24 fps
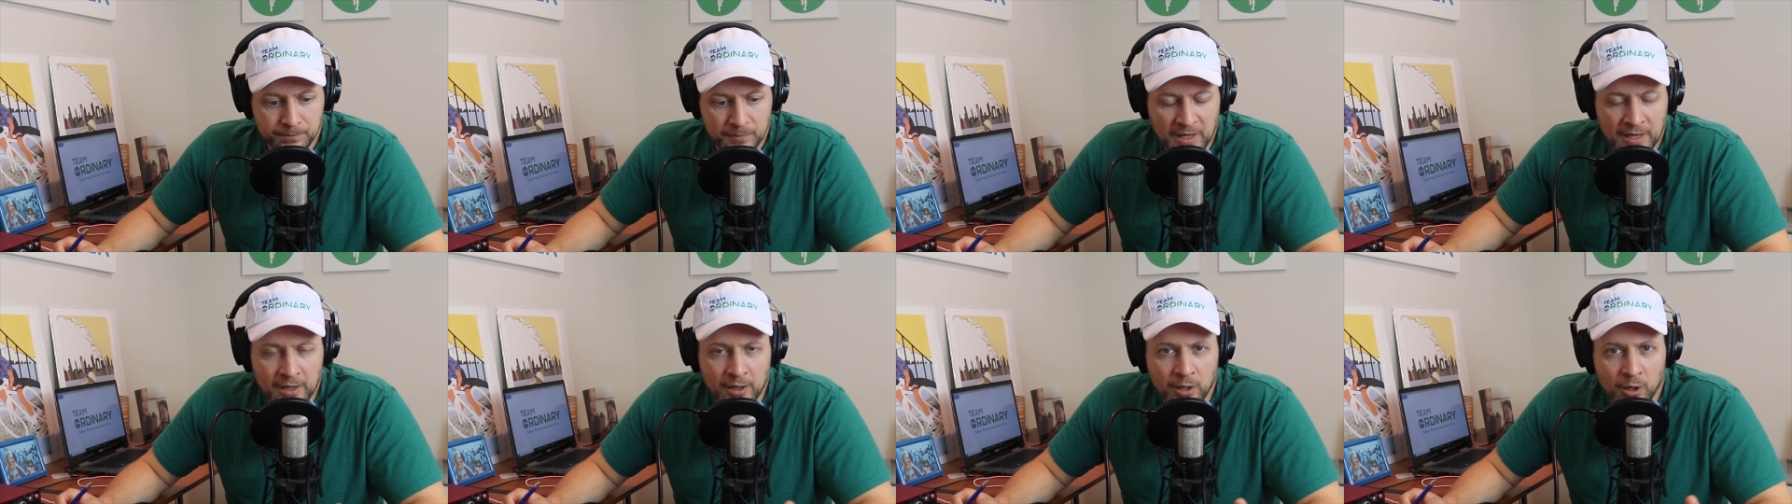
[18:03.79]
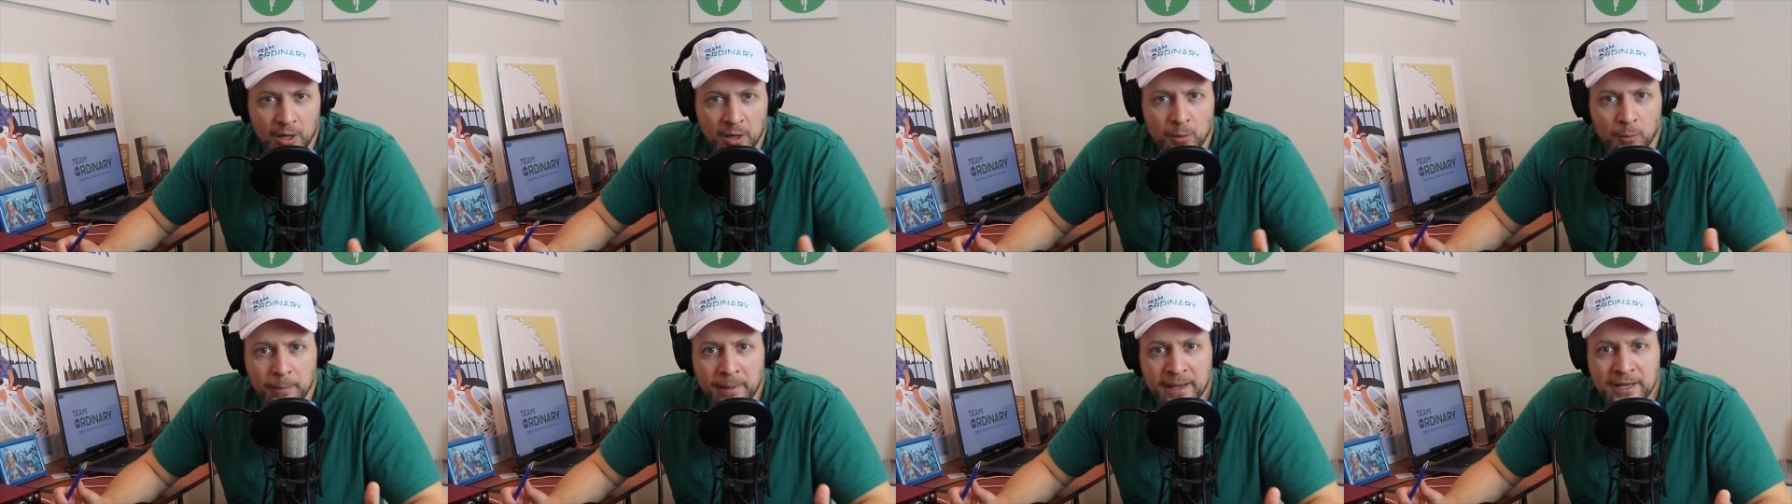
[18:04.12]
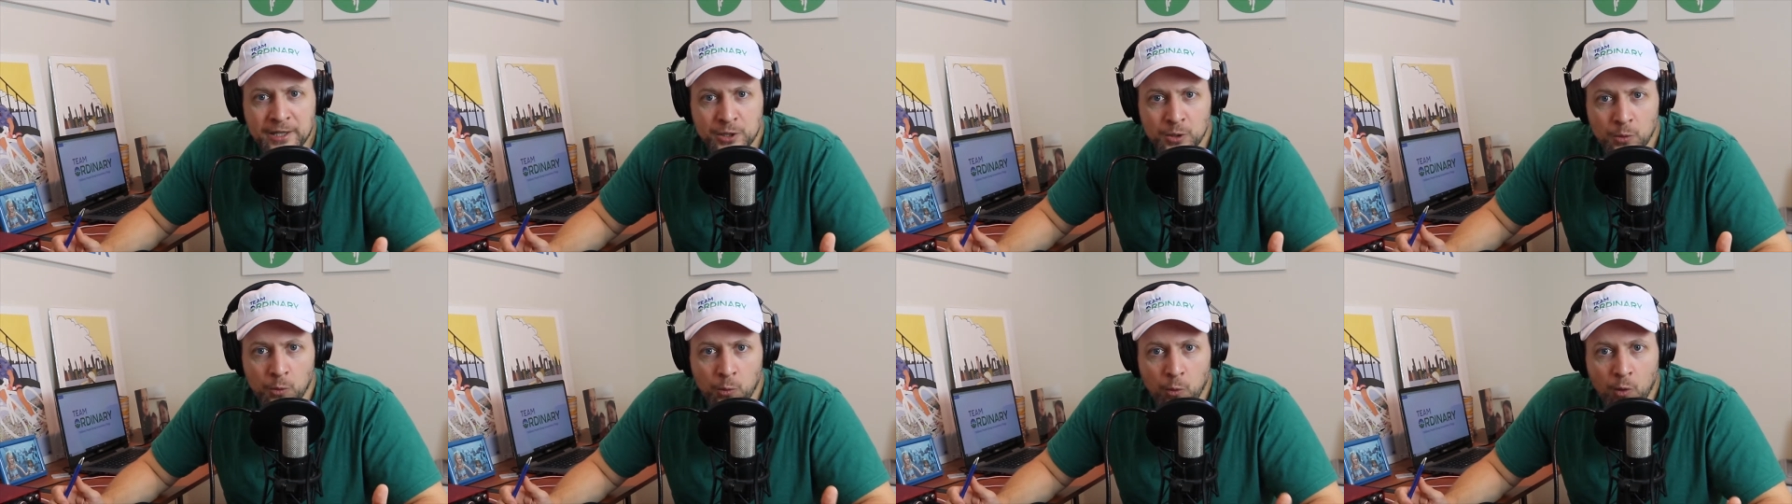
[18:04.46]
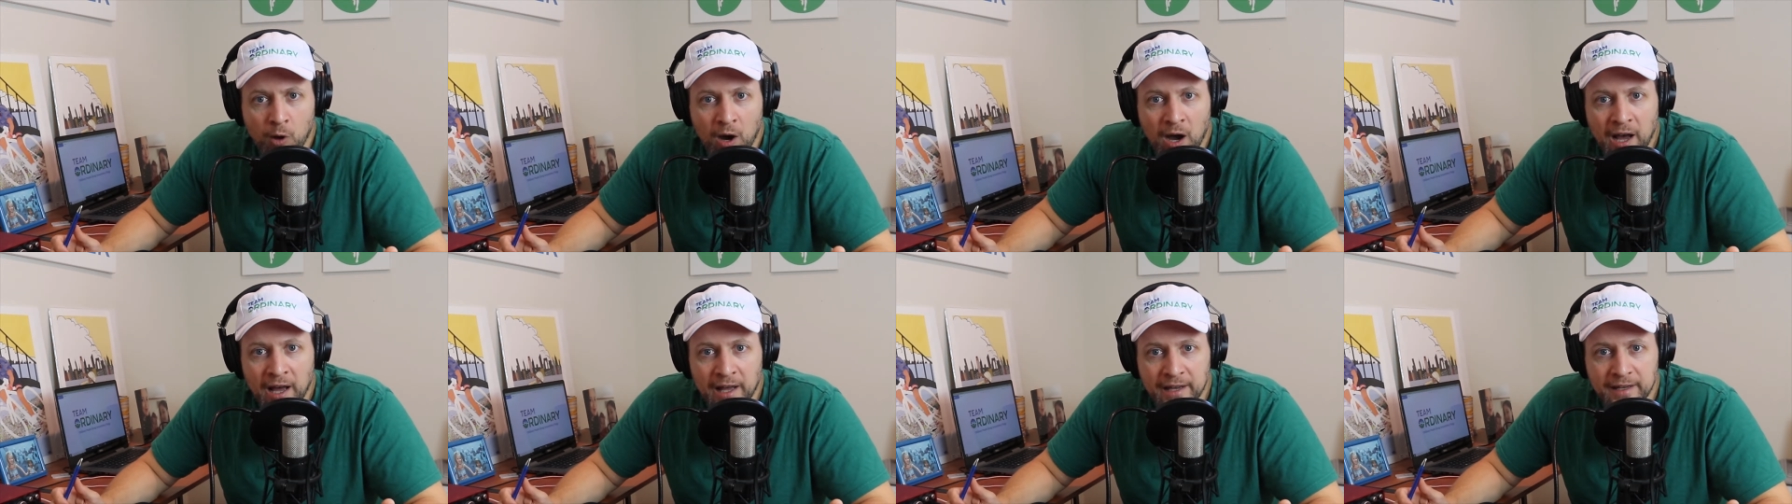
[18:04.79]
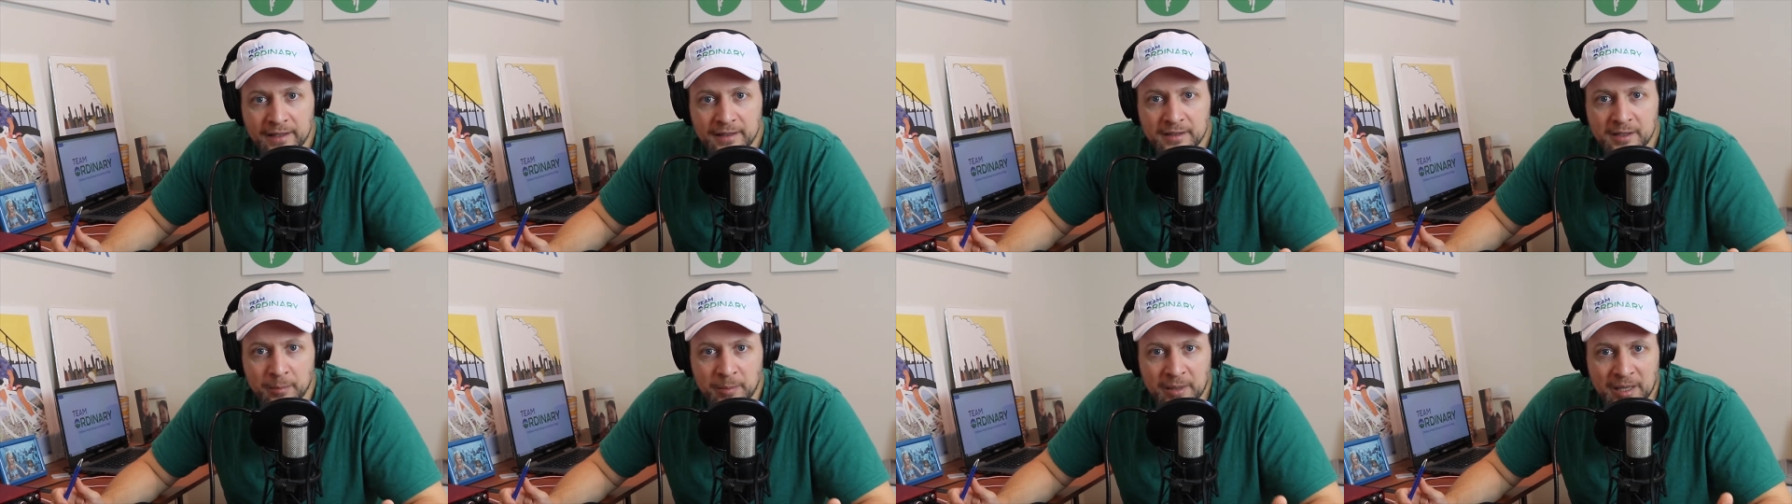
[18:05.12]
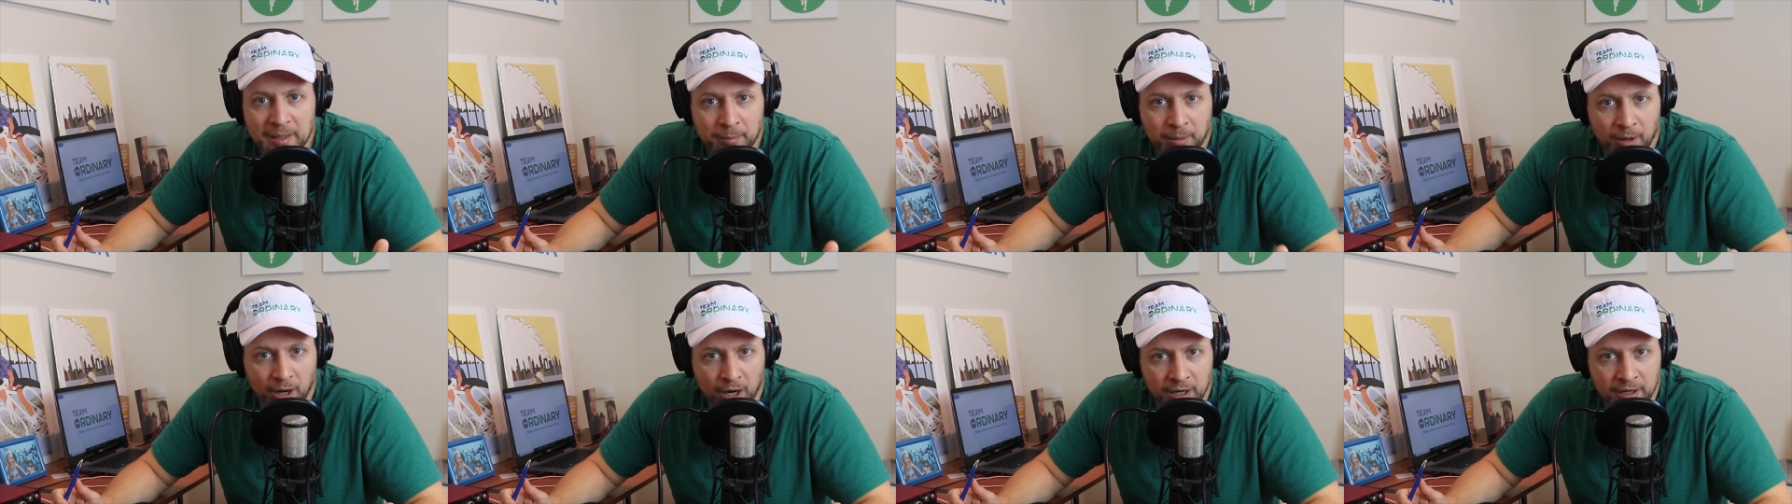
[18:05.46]
it makes you want to be
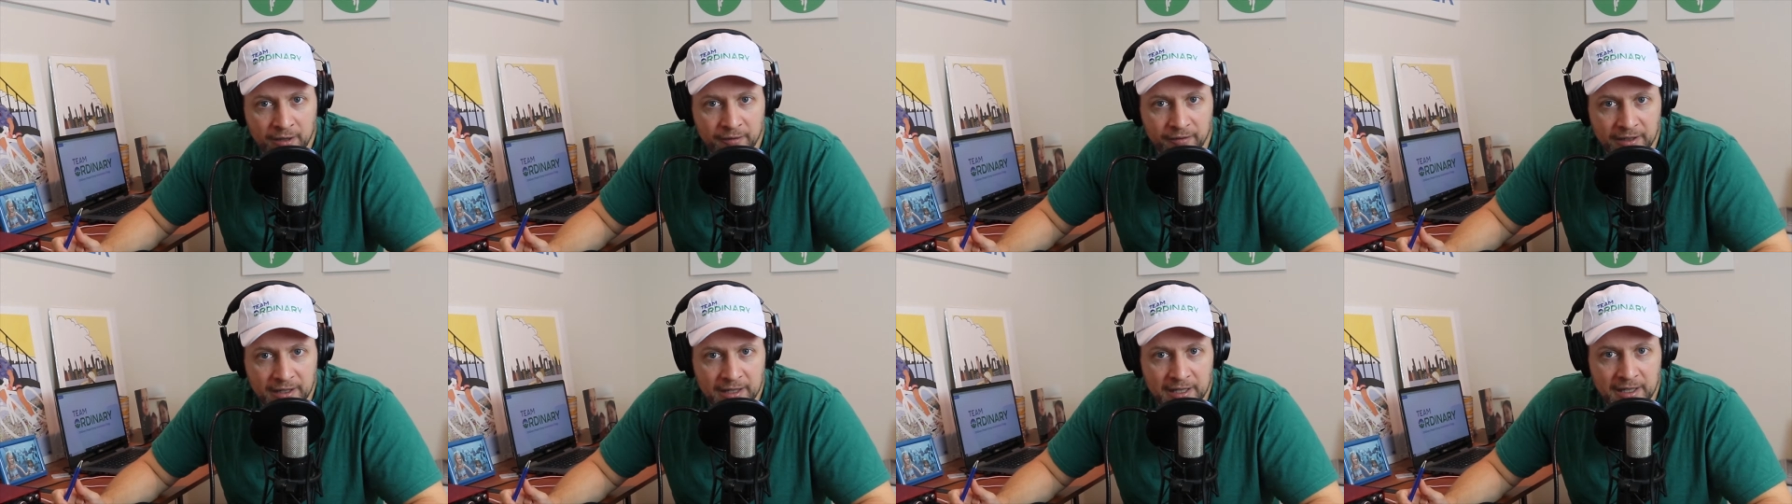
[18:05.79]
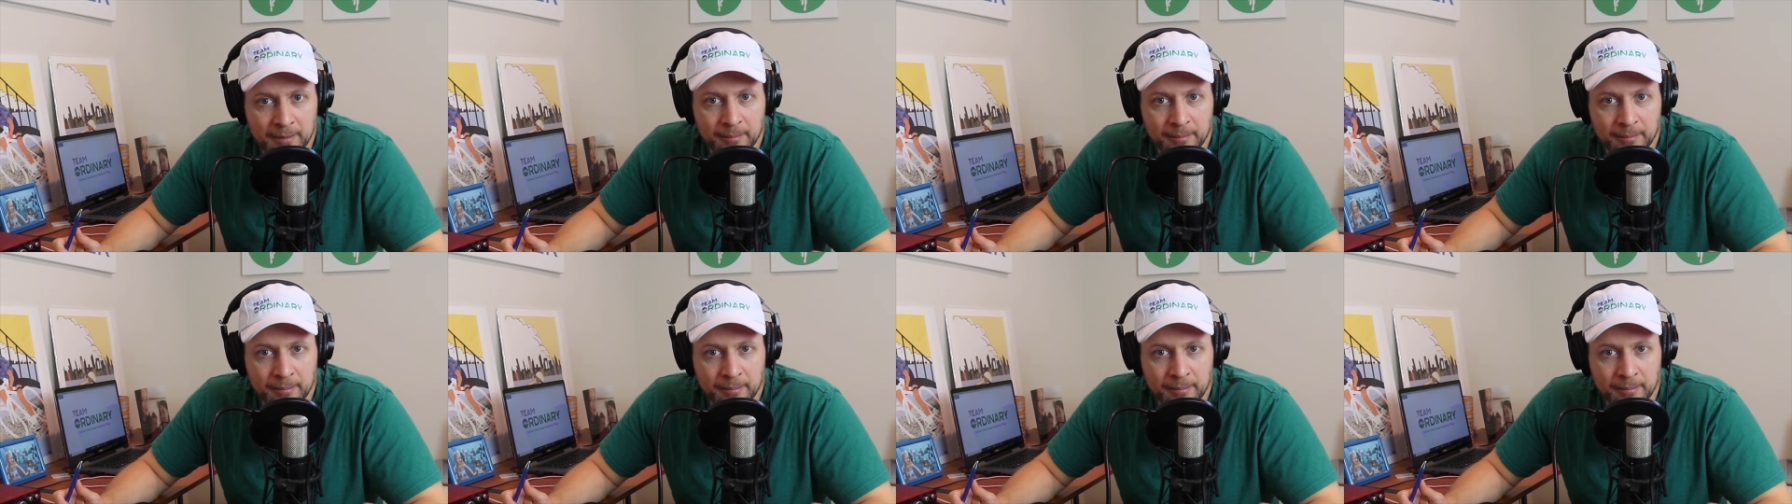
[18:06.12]
a part of it.